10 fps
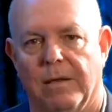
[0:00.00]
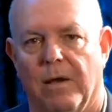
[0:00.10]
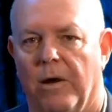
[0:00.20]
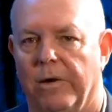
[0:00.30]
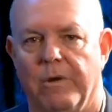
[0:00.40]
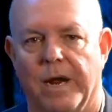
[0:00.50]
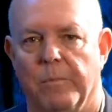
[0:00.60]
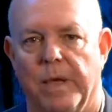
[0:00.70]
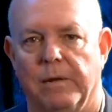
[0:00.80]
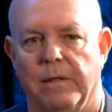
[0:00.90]
I'd
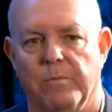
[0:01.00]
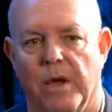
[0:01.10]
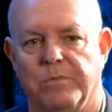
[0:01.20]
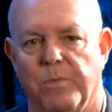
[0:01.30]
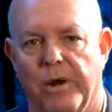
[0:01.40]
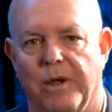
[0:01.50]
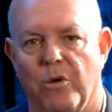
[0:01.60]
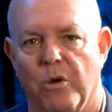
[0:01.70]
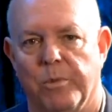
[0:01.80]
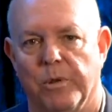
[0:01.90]
recommend that most body
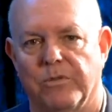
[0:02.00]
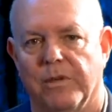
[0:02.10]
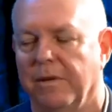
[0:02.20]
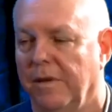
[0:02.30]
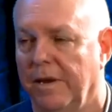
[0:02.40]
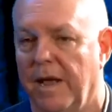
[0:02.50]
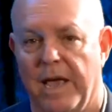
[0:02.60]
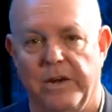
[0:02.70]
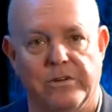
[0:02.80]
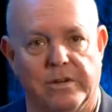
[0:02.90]
corporates
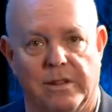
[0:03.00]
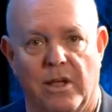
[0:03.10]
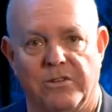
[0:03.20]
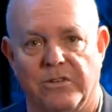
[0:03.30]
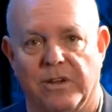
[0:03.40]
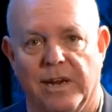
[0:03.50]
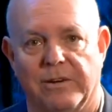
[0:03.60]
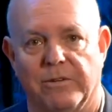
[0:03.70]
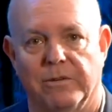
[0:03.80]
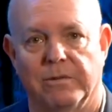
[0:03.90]
engage a licensed
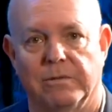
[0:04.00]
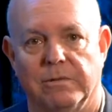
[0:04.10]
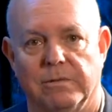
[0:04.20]
electrical